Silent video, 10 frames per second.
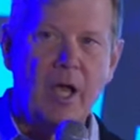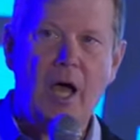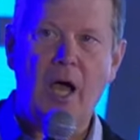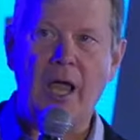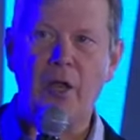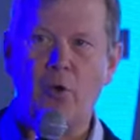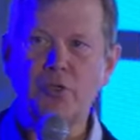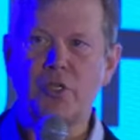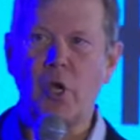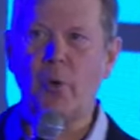uh, and
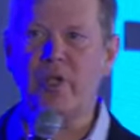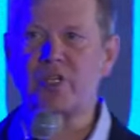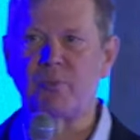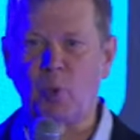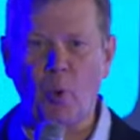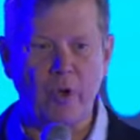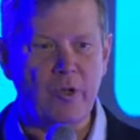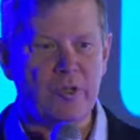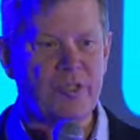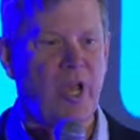also explore
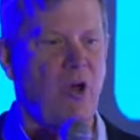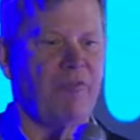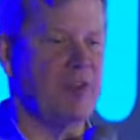yourself.